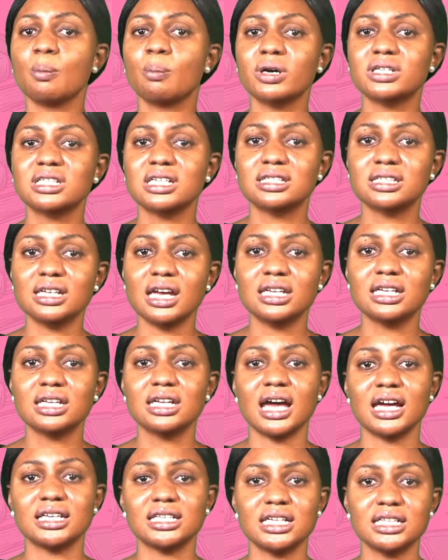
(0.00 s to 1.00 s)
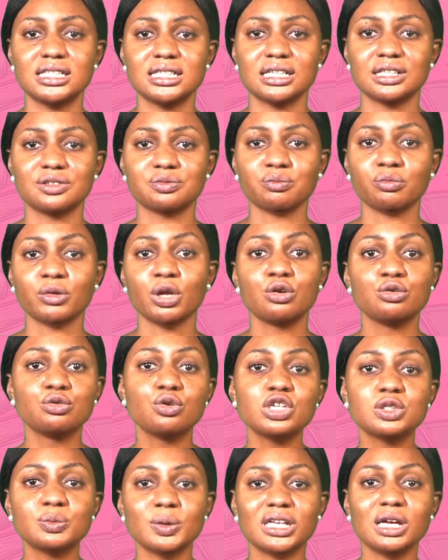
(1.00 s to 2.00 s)
but he said he had eaten.
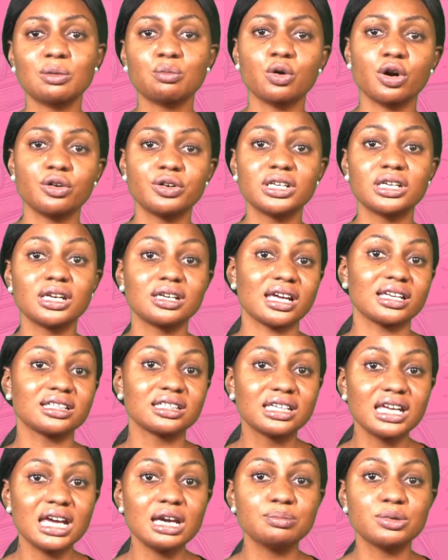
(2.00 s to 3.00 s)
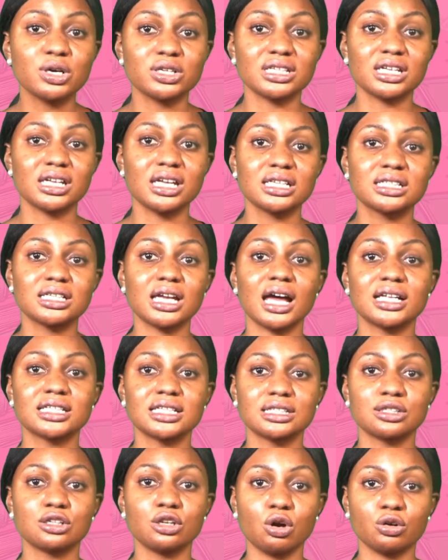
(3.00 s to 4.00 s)
Rose became worried that Gabe doesn't eat at
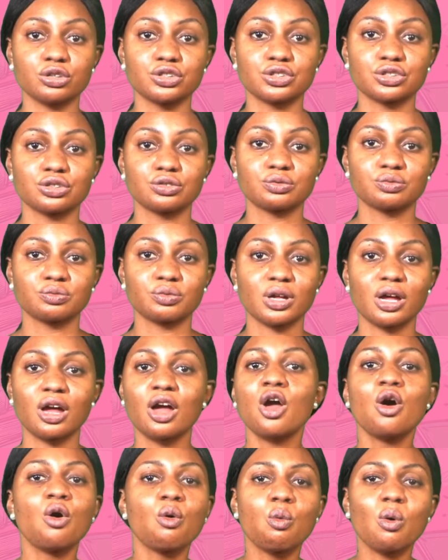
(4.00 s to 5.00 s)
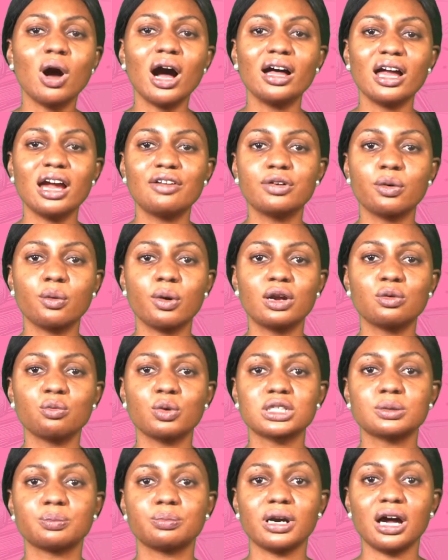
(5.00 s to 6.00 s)
his lodge. While everyone
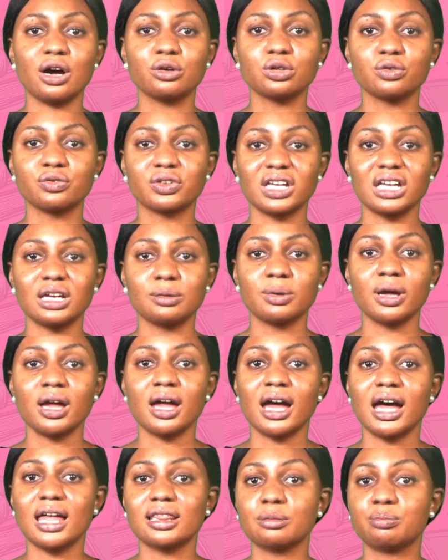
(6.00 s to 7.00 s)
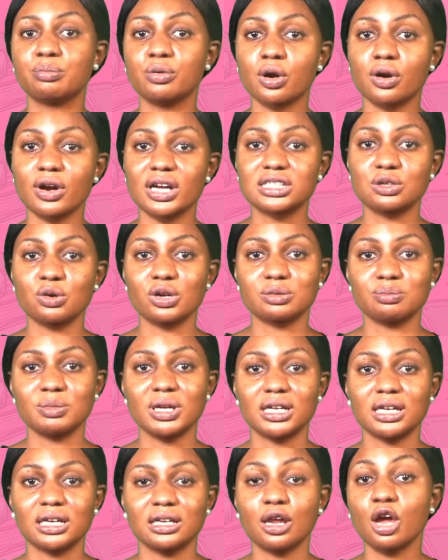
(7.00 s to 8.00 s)
was proud of Gabe and the progress he was
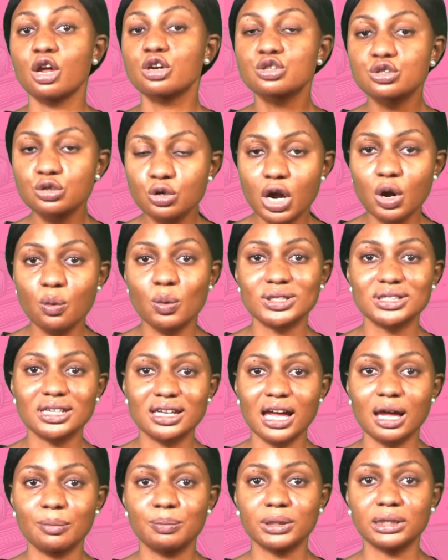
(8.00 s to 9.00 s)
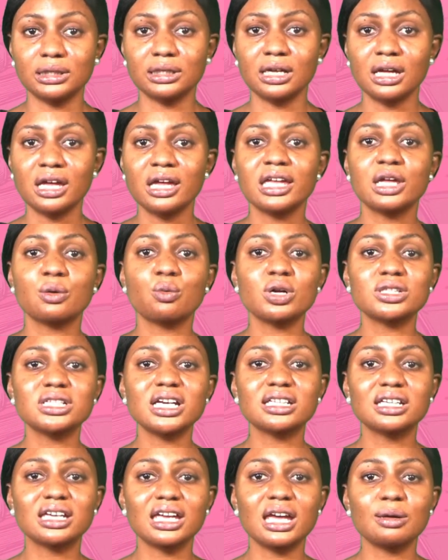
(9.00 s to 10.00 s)
making, Troy wasn't happy. He
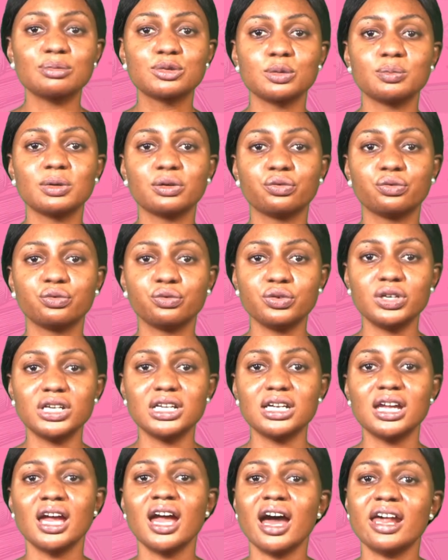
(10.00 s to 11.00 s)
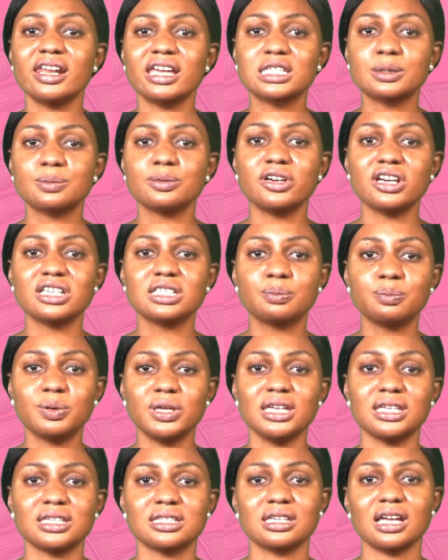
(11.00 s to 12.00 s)
wanted Gabe to be free and experience
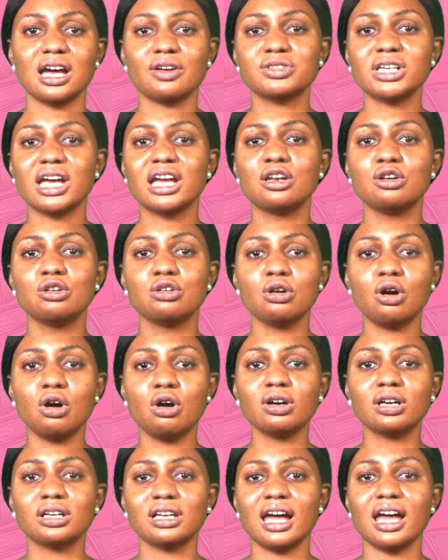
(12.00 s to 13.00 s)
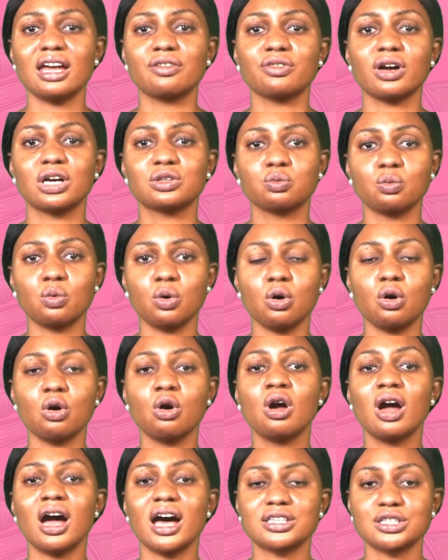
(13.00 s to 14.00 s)
peace after a long life at
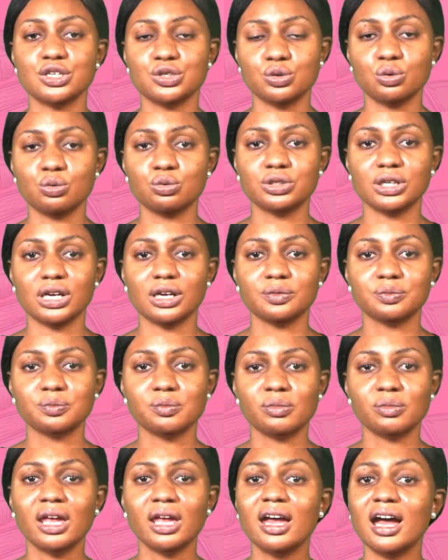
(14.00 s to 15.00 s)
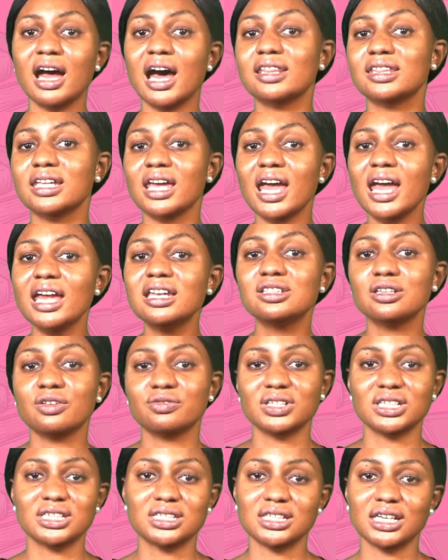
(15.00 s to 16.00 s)
war as a soldier. At the end
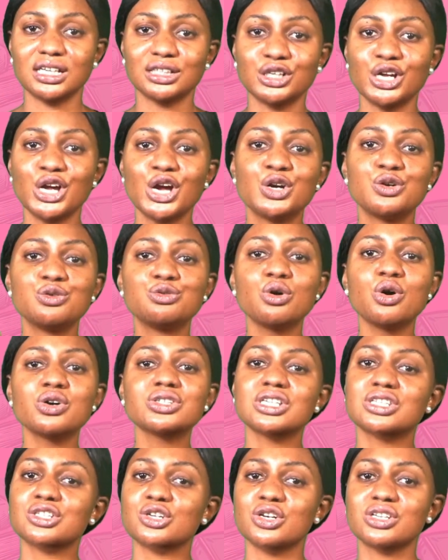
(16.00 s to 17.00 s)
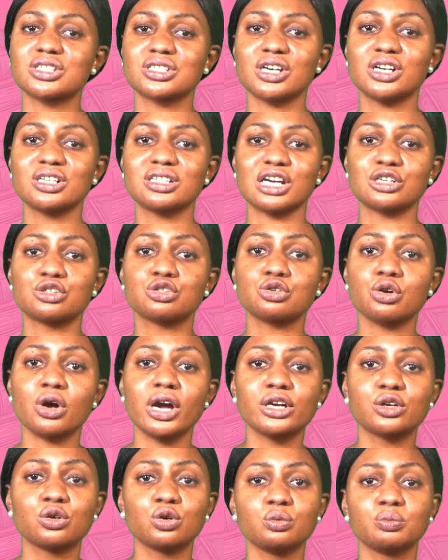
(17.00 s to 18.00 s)
of the scene, Rose is concerned that
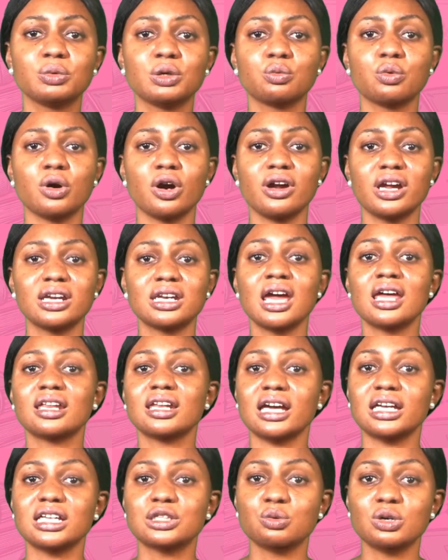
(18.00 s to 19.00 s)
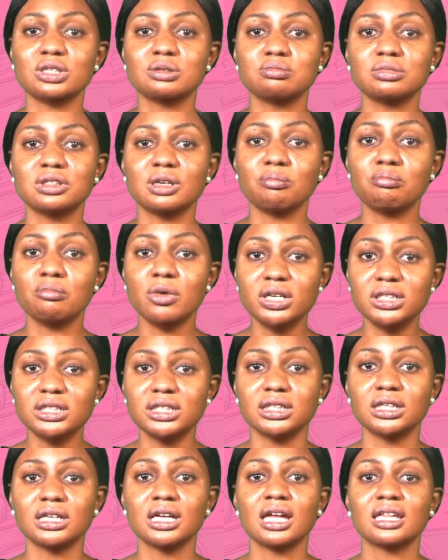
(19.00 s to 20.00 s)
Troy could be worried that it was the
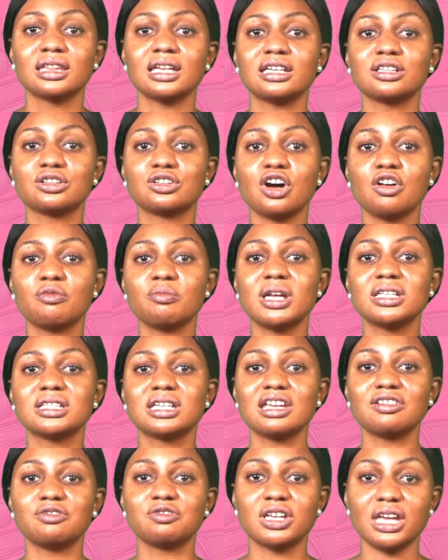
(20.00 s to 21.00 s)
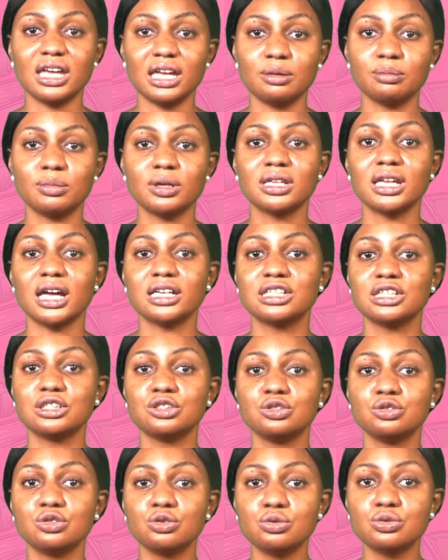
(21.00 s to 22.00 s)
money that the government gave Gabe that he
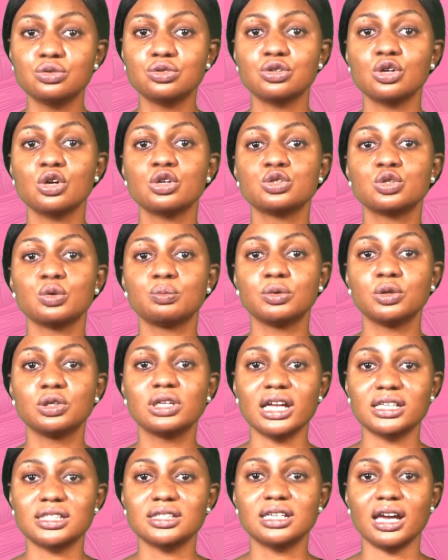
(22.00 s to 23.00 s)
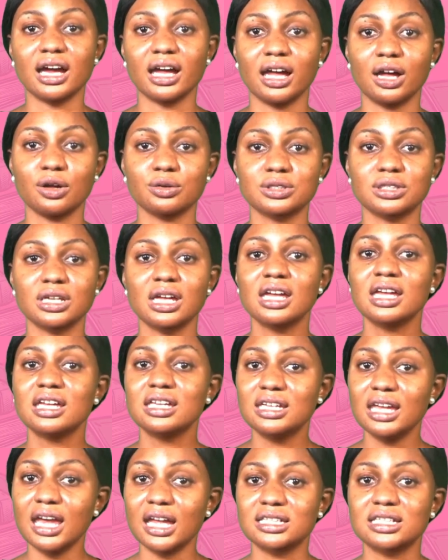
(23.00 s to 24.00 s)
used to get their house.
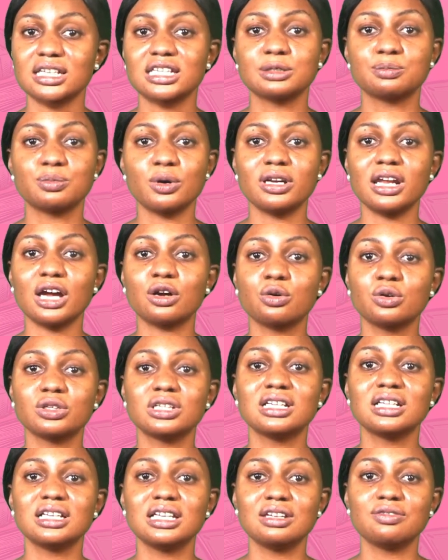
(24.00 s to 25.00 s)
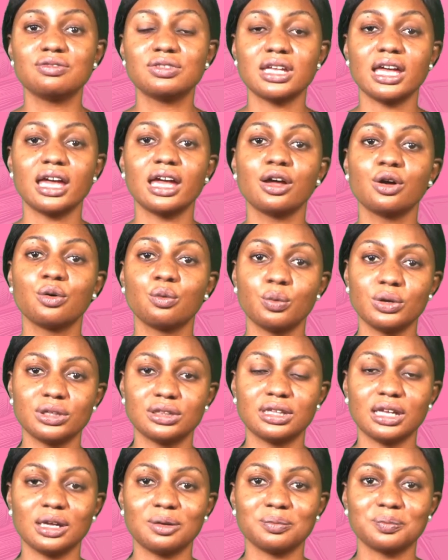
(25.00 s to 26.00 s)
Yet, his brother couldn't live there
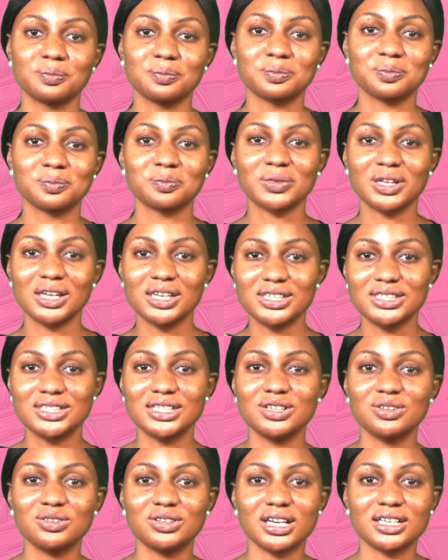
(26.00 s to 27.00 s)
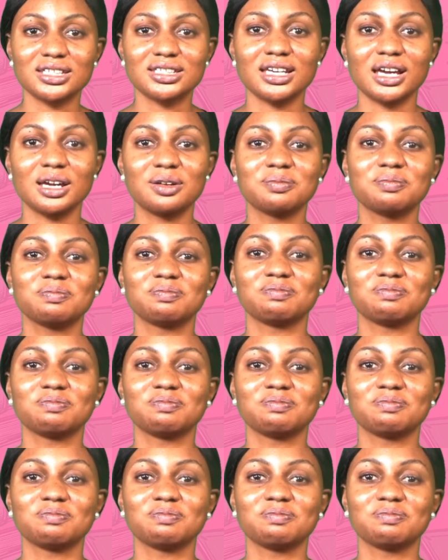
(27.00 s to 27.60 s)
with them. See you next time.